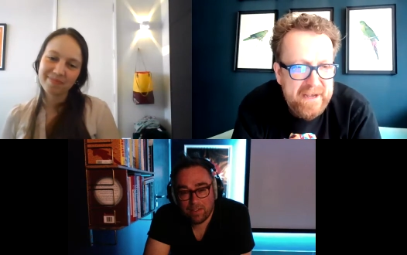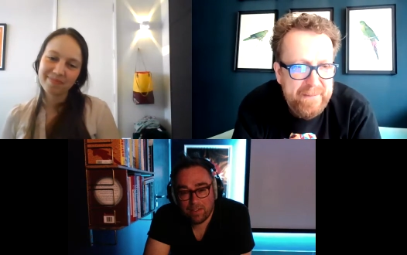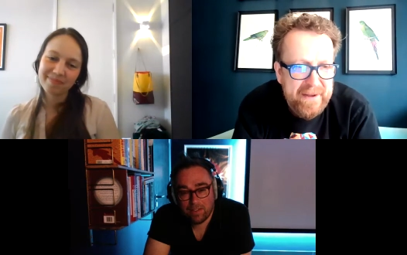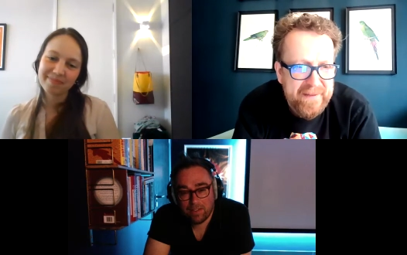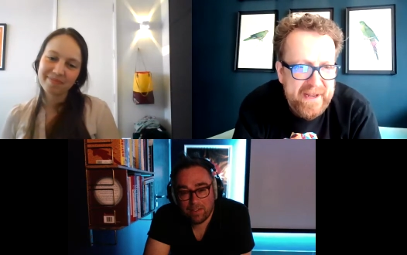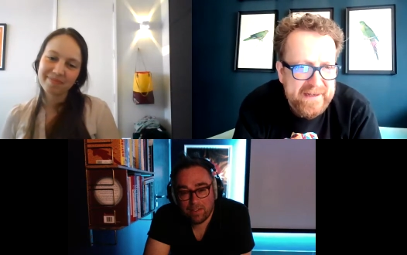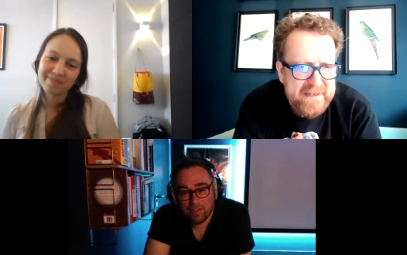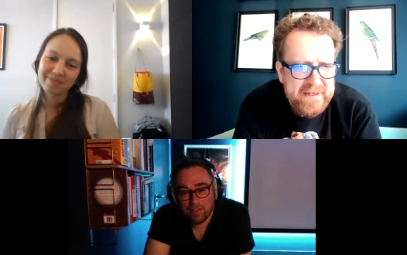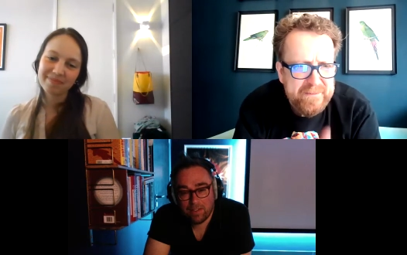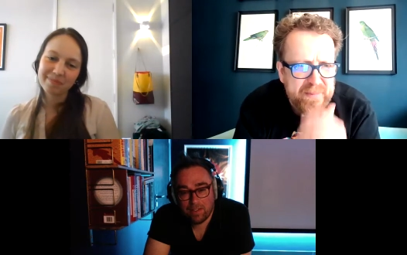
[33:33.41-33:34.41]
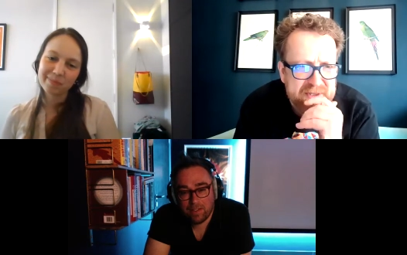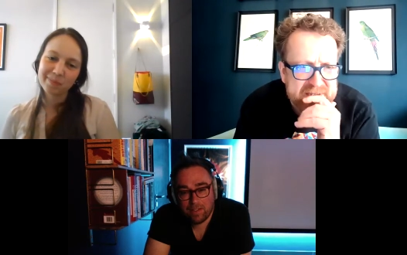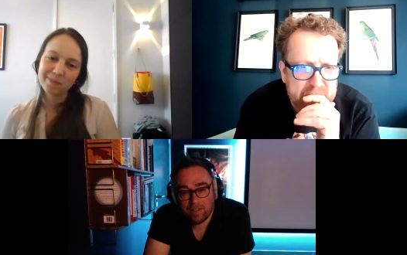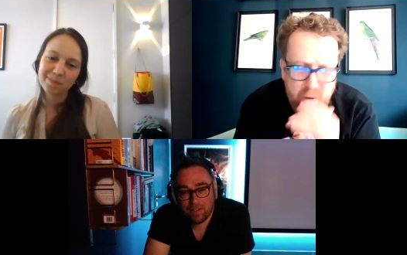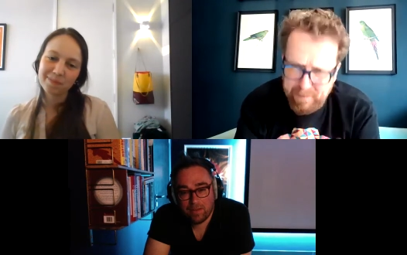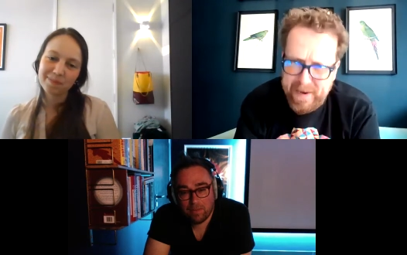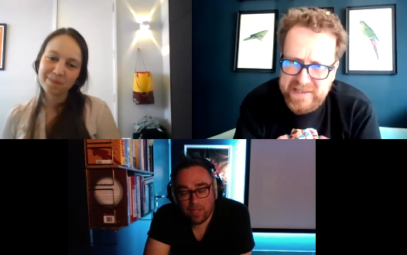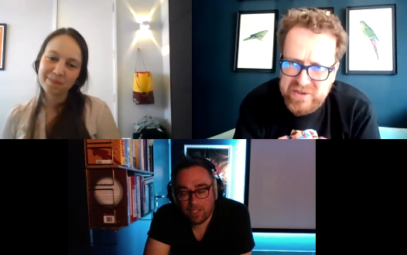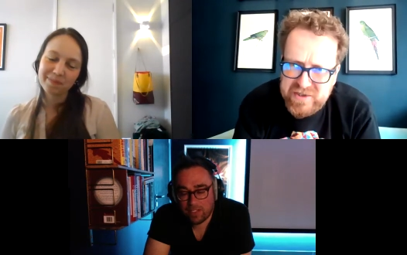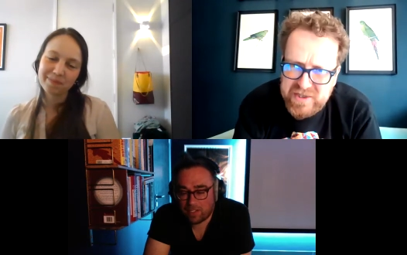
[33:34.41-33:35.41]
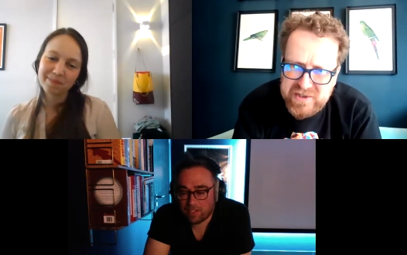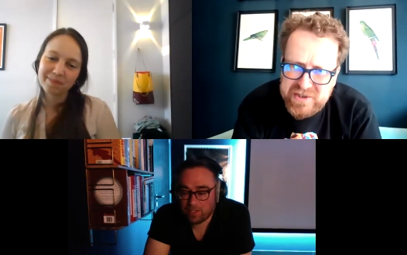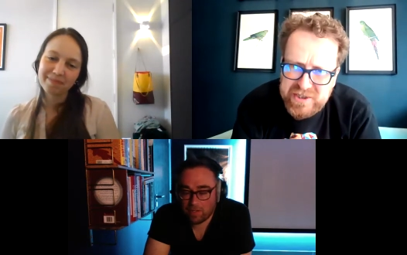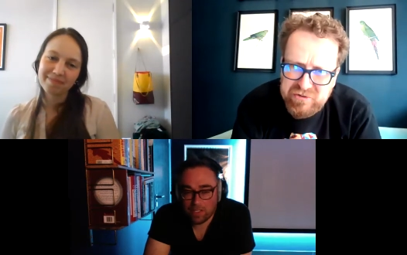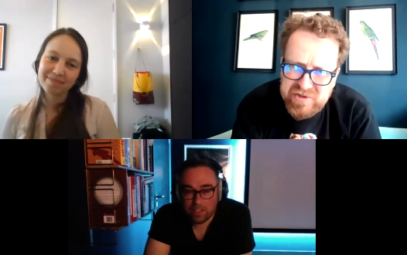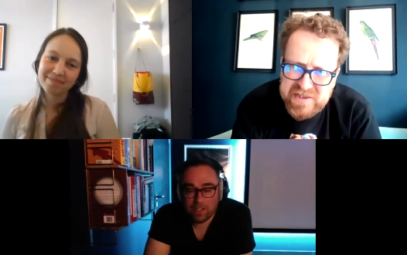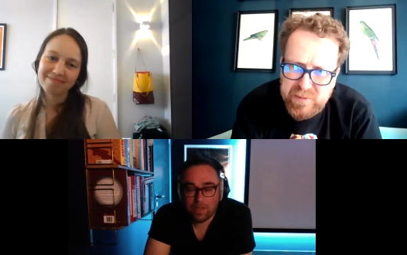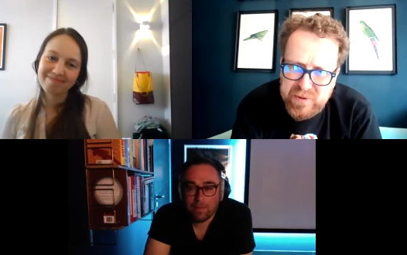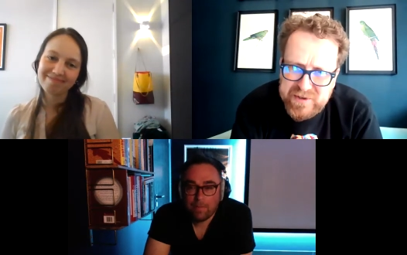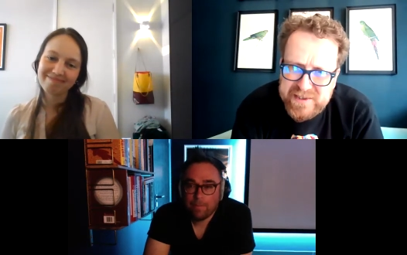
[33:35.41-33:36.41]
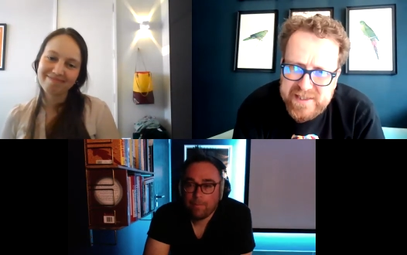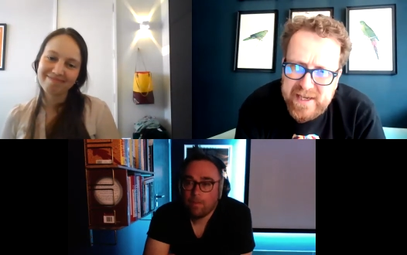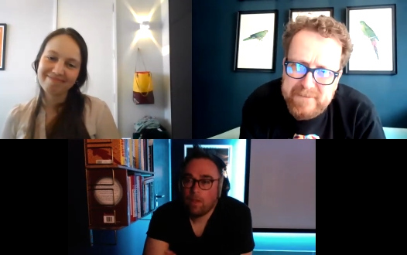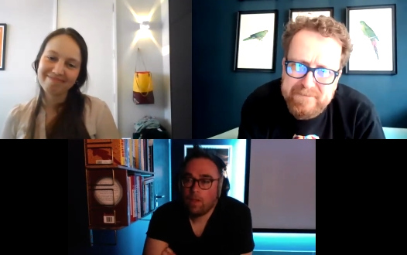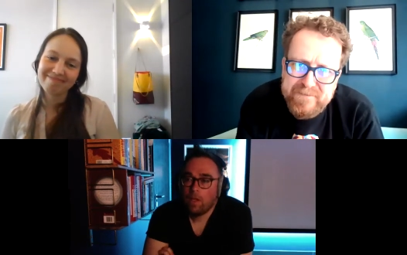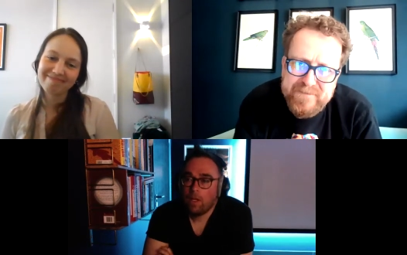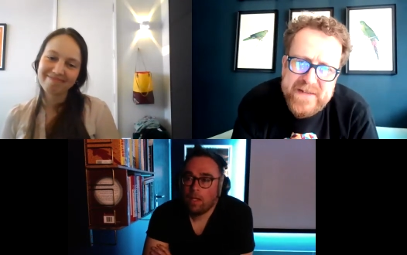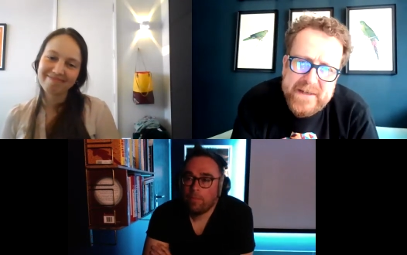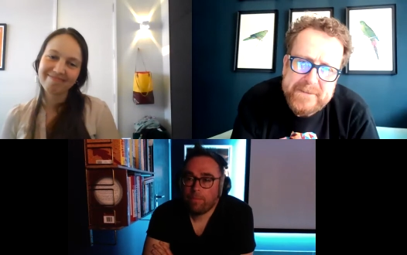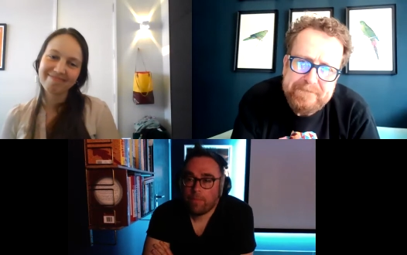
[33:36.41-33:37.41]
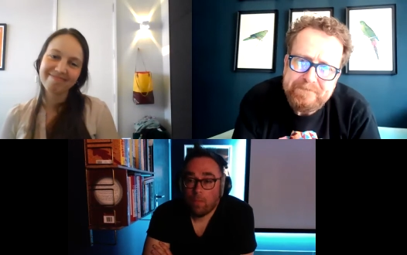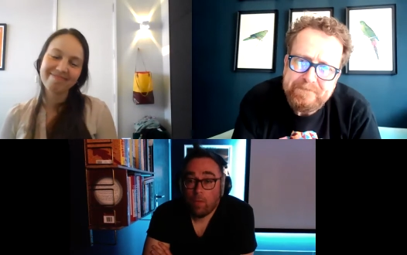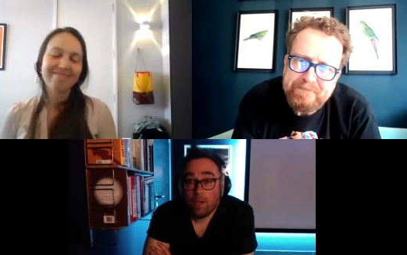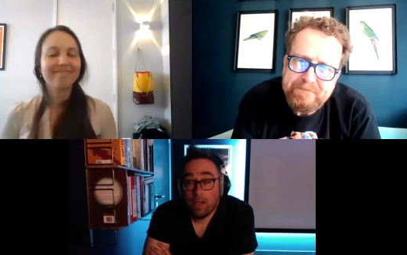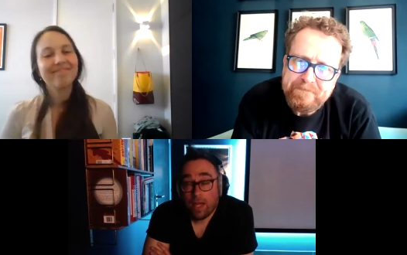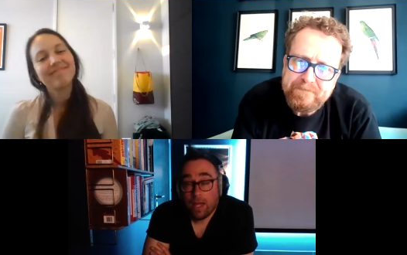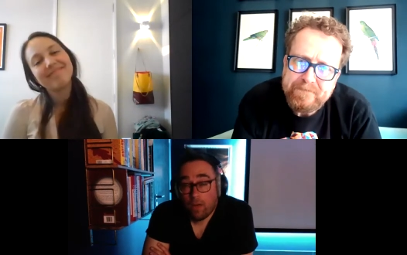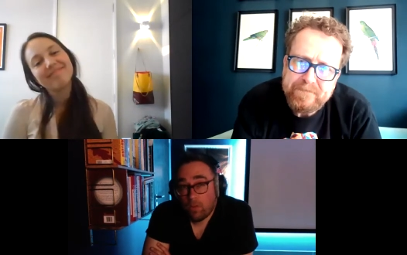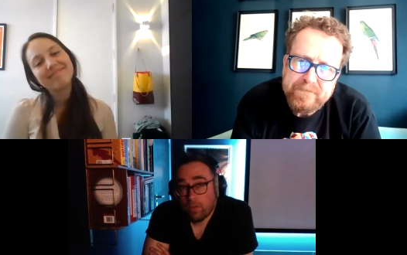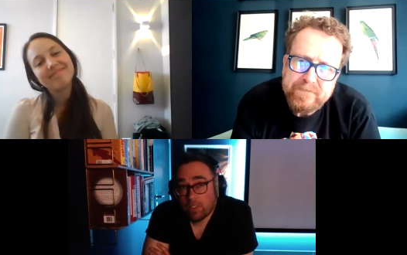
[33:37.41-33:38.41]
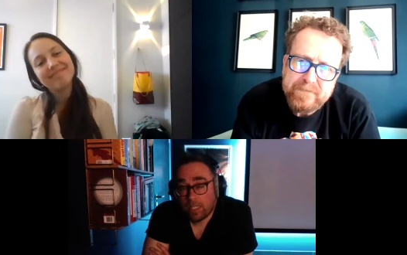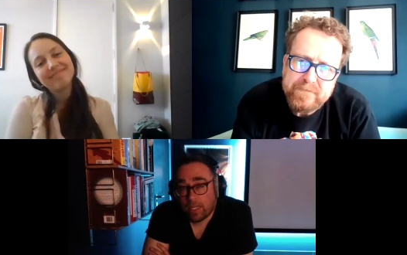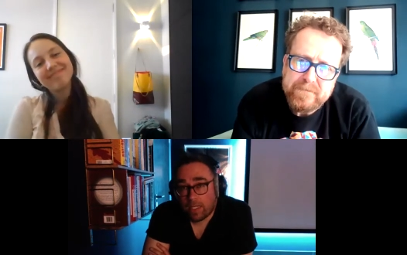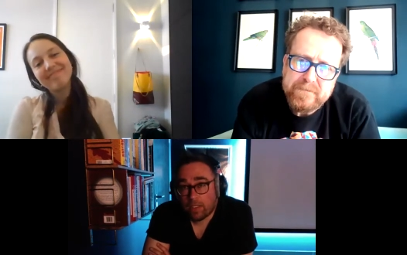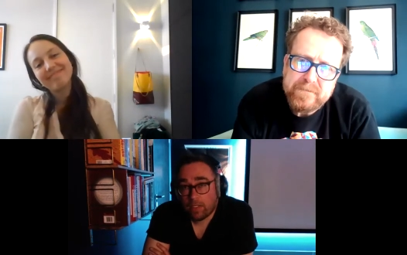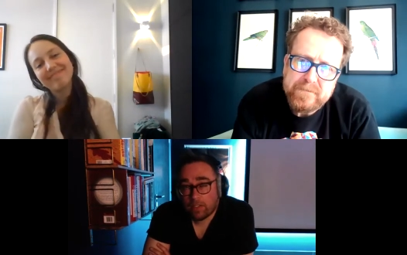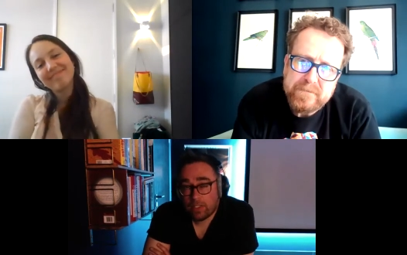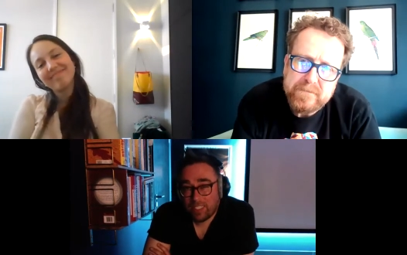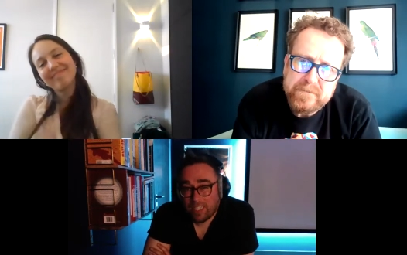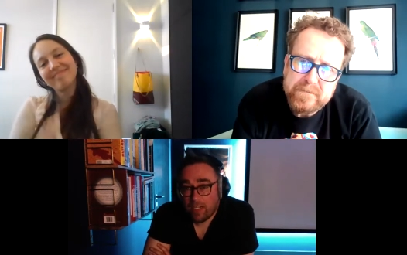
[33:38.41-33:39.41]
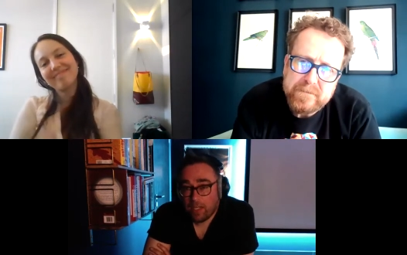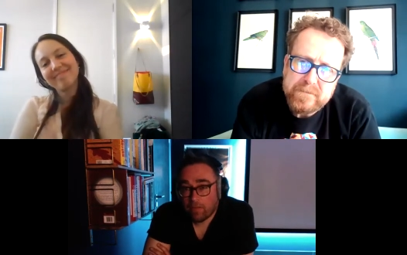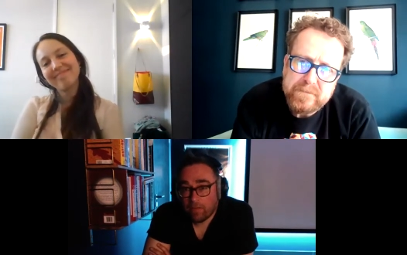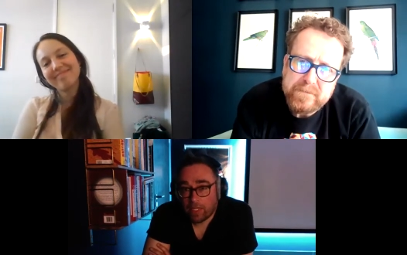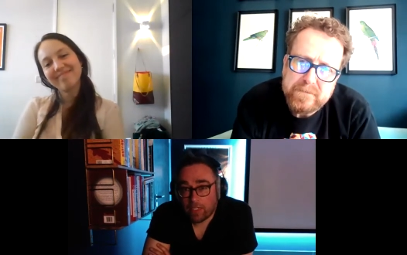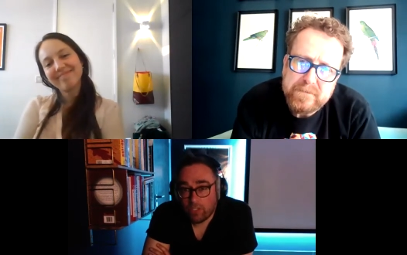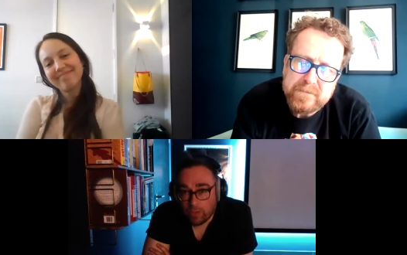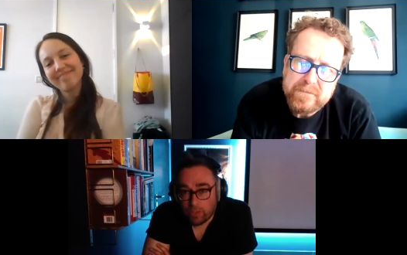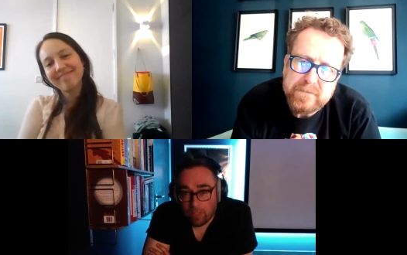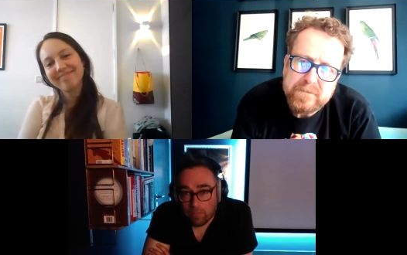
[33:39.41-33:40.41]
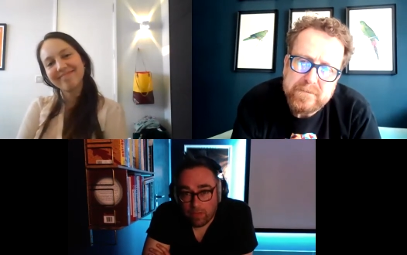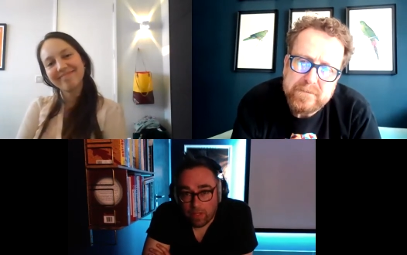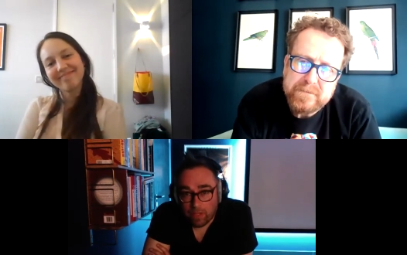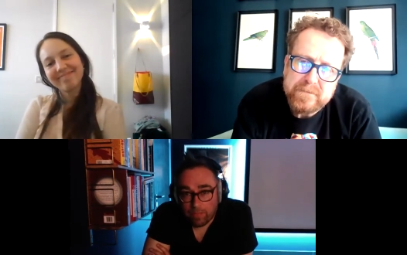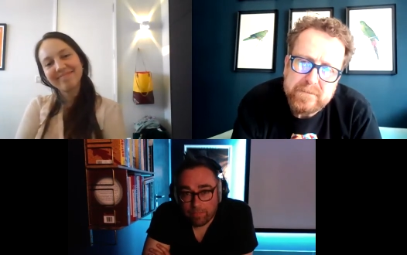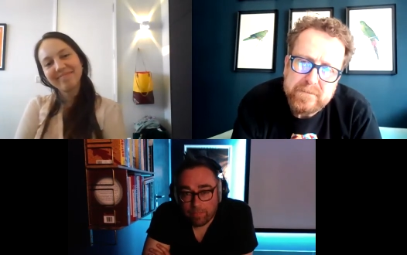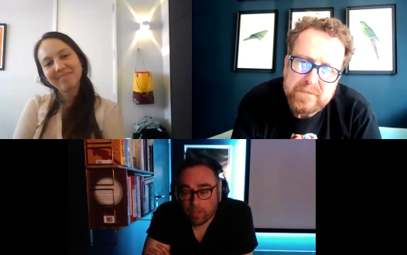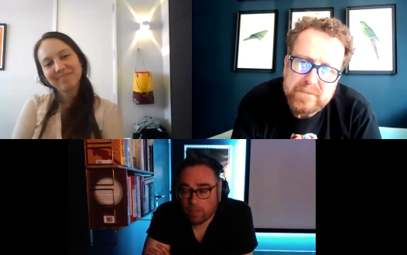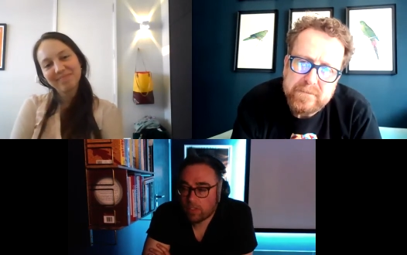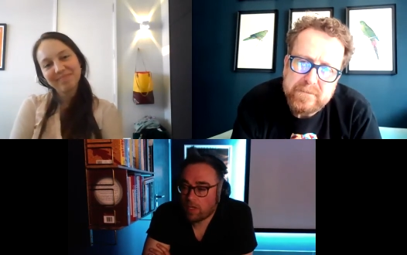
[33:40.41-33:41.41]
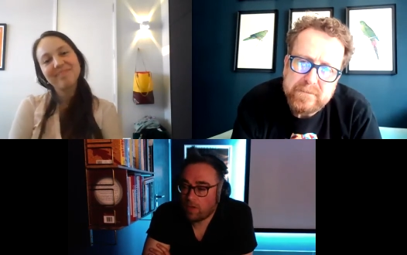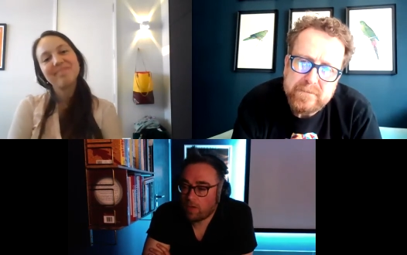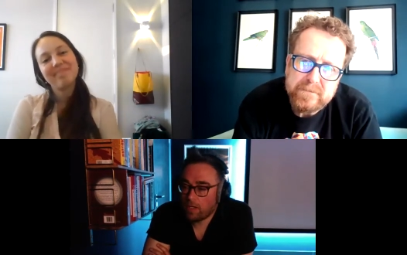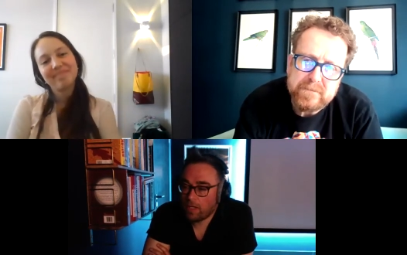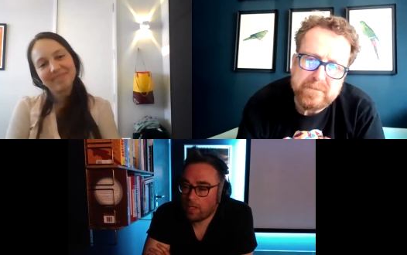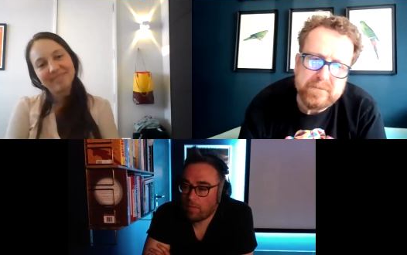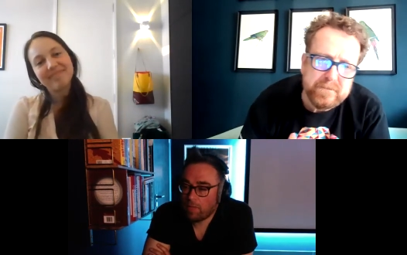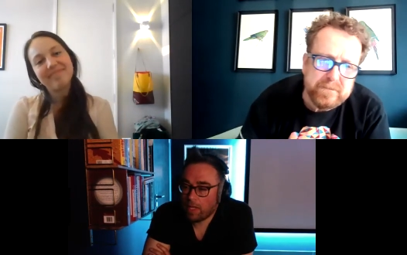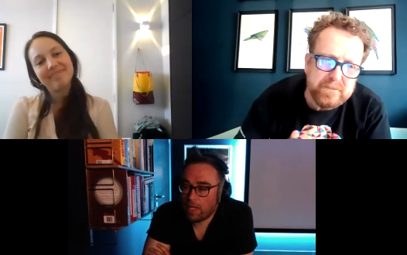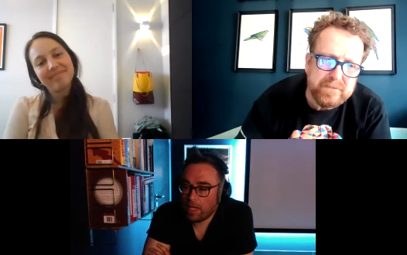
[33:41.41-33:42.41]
Speaker 1: about that. But uh, what Bless made you turn to children's books? Um,
Speaker 2: well, I always like seeing if I can do something. So um, I